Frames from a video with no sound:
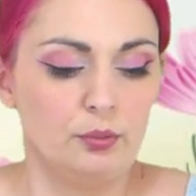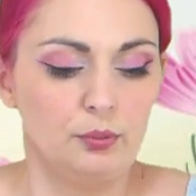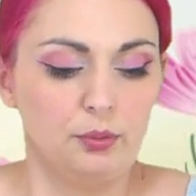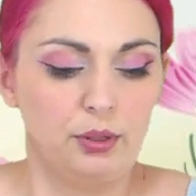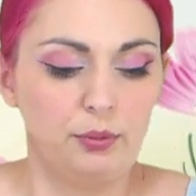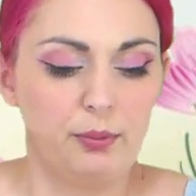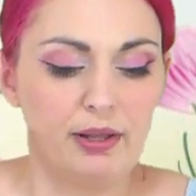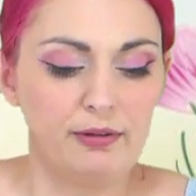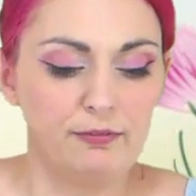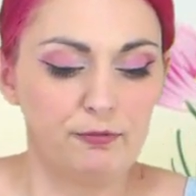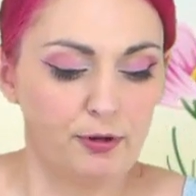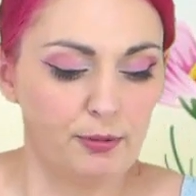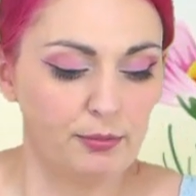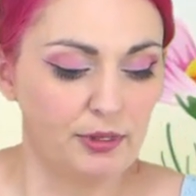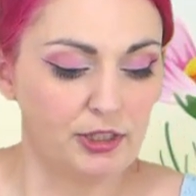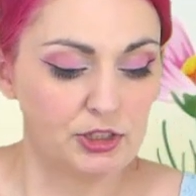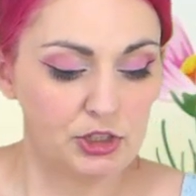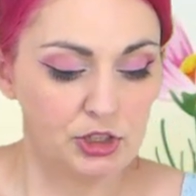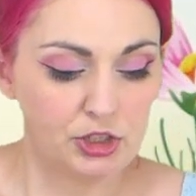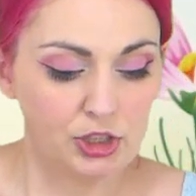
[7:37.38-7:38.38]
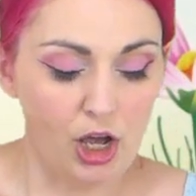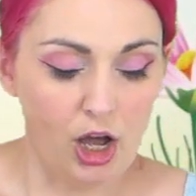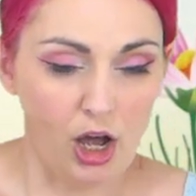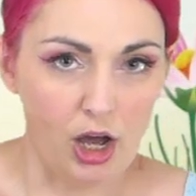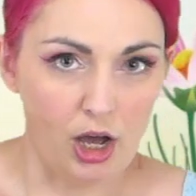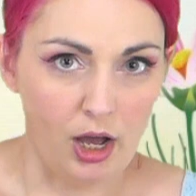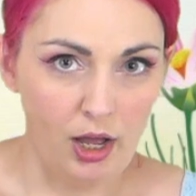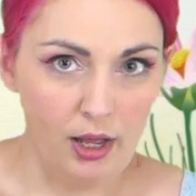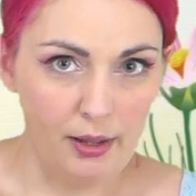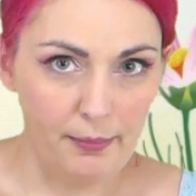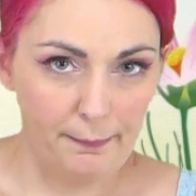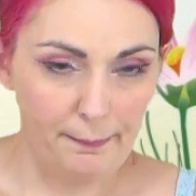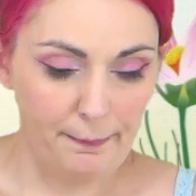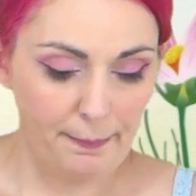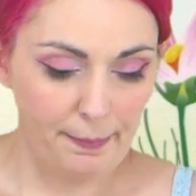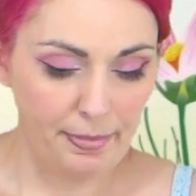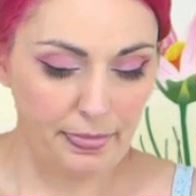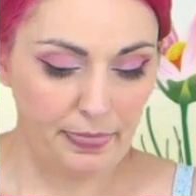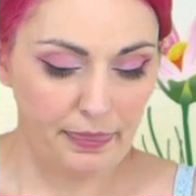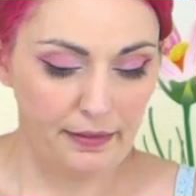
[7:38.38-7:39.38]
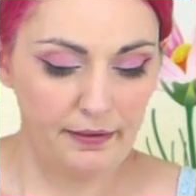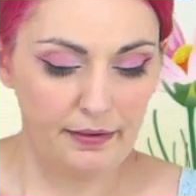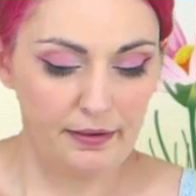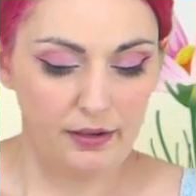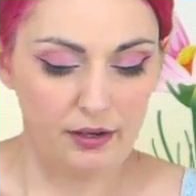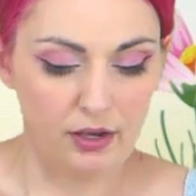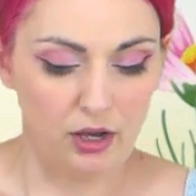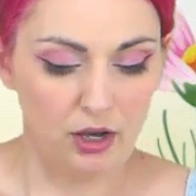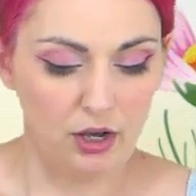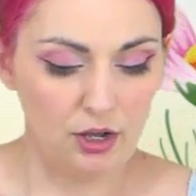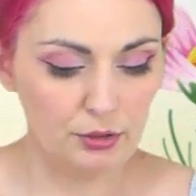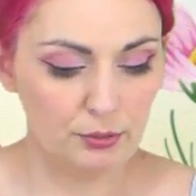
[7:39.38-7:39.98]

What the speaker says: we went from the top all